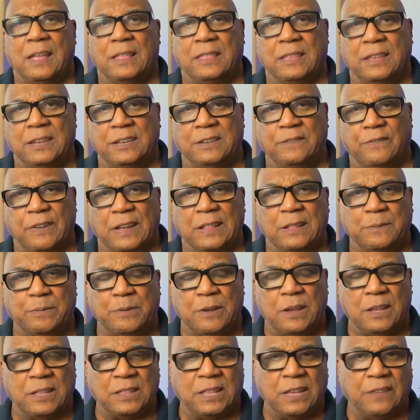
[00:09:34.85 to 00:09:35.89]
the developer
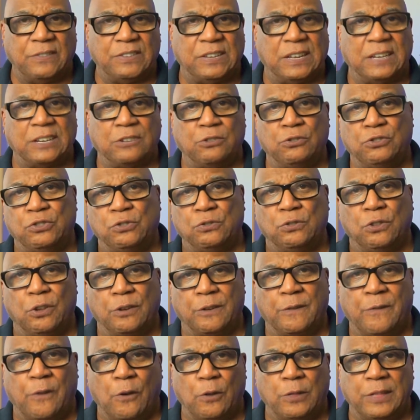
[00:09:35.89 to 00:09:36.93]
and they've said, could you
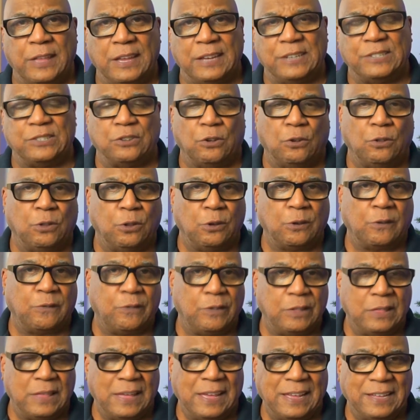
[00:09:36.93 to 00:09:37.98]
look for this or look
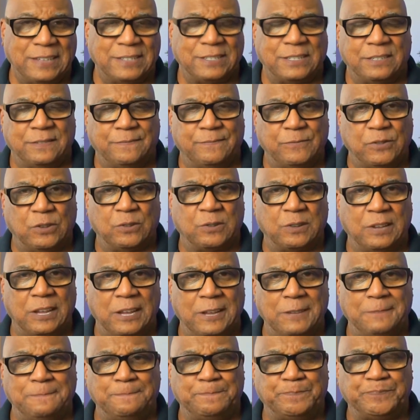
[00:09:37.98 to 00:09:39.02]
for that,
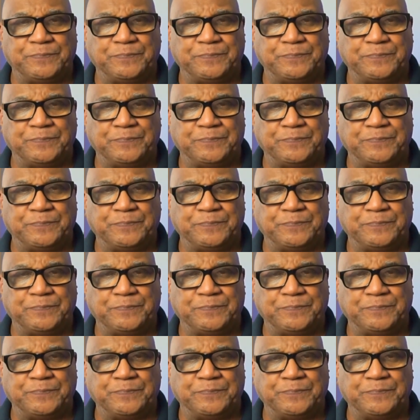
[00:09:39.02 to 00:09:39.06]
okay?